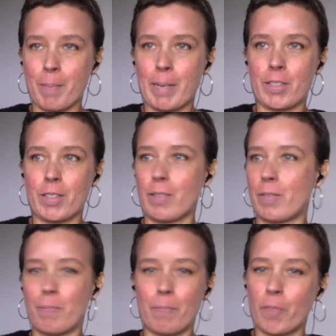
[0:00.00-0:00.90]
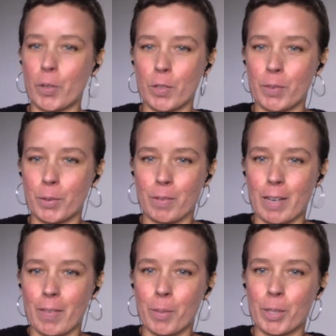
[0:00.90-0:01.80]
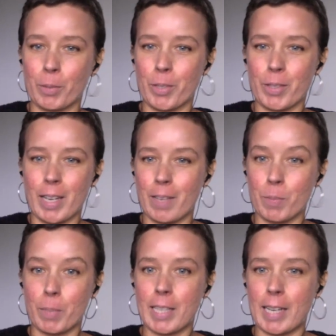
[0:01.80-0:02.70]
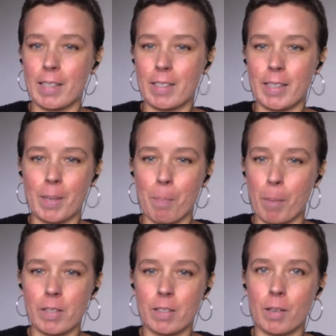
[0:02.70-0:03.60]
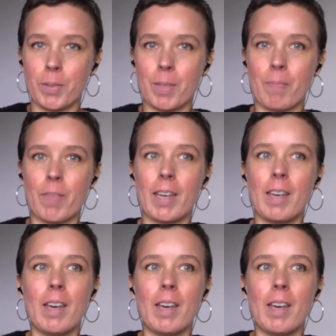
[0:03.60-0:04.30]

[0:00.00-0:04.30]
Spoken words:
Imagine fossil fuels around the world were just kind of spontaneously combusting or something.